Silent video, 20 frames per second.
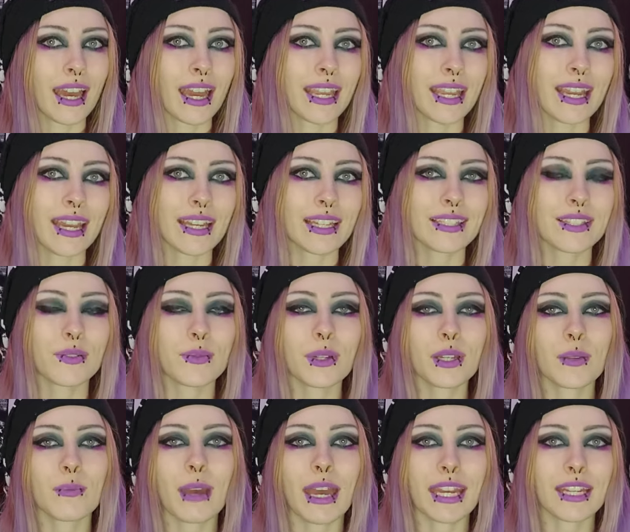Hi guys,
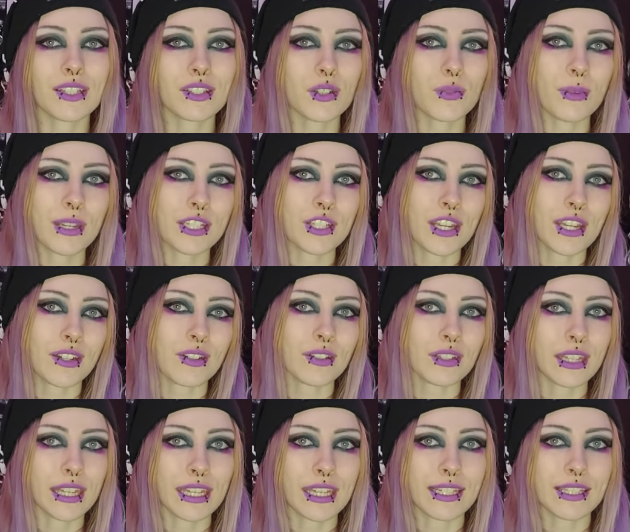welcome back to my channel,
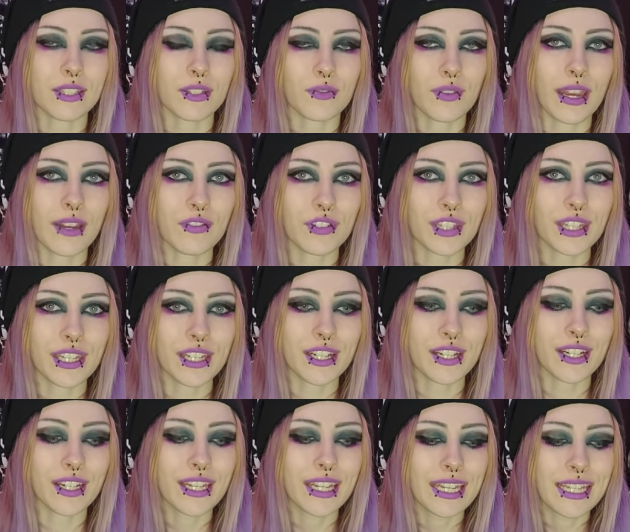Lady Survival here.